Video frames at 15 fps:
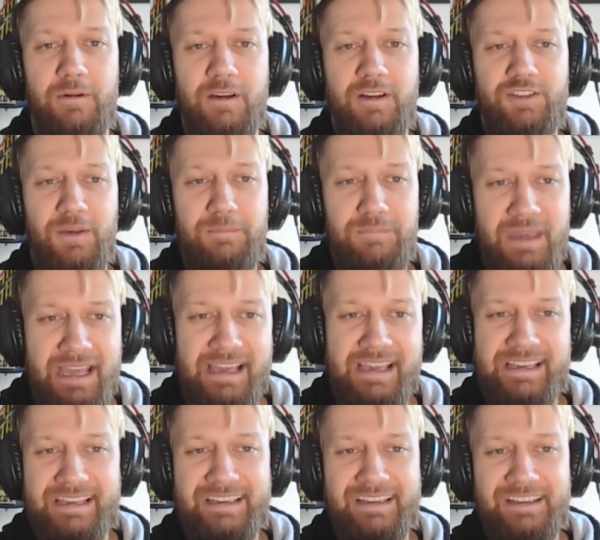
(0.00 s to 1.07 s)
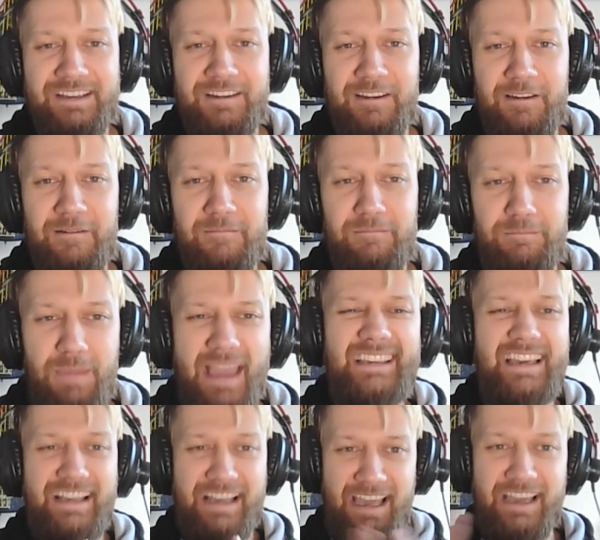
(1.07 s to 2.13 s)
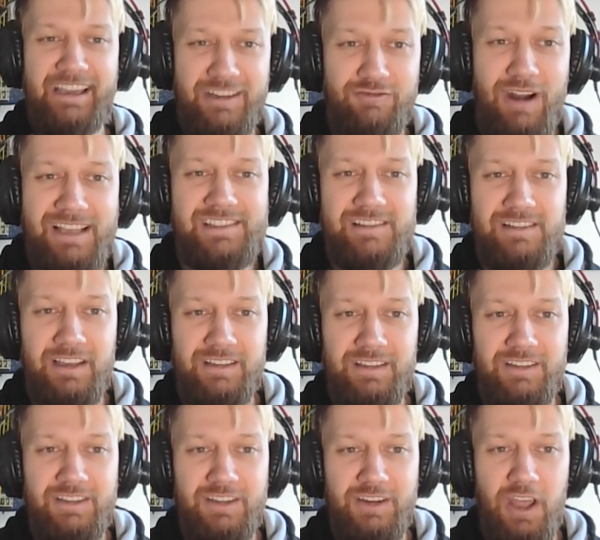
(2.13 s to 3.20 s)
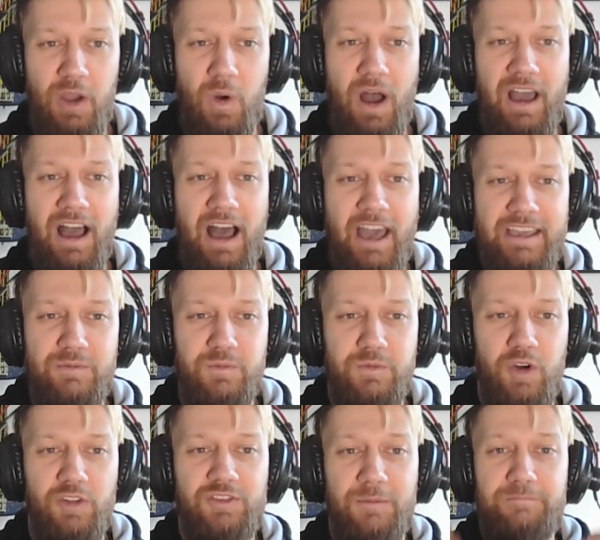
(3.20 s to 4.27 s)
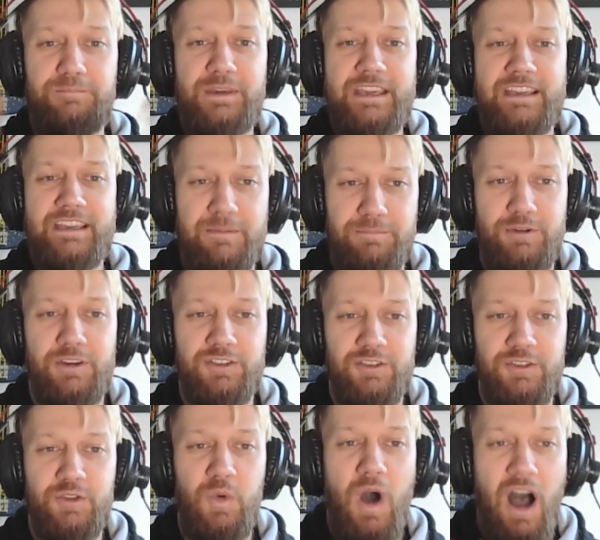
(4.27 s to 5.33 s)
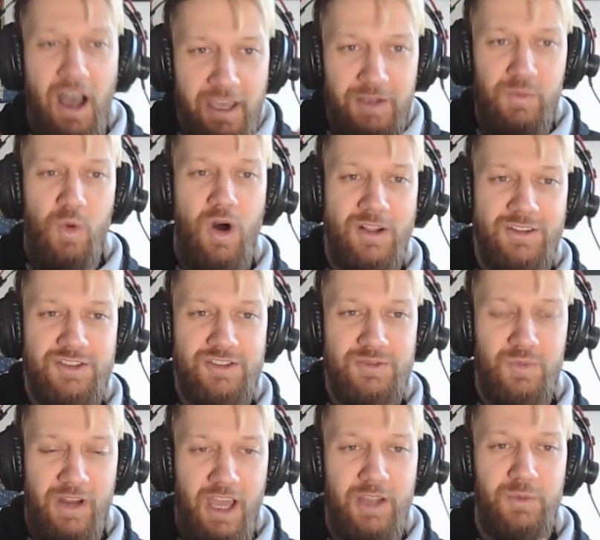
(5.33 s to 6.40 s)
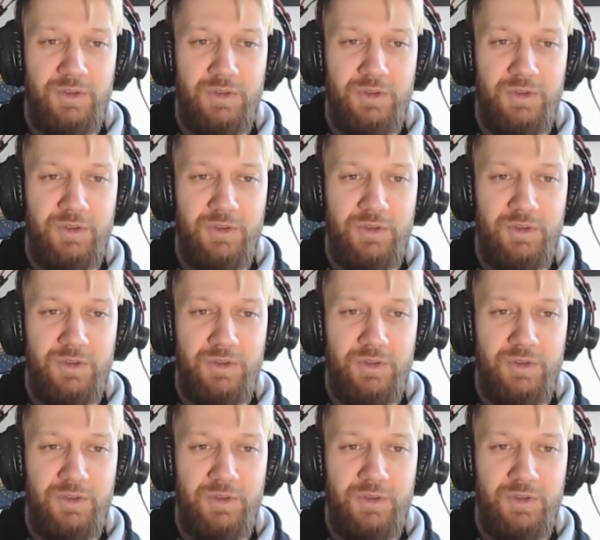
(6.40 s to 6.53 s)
to me making it in wrestling. You know, I got to be the person who I watched when I was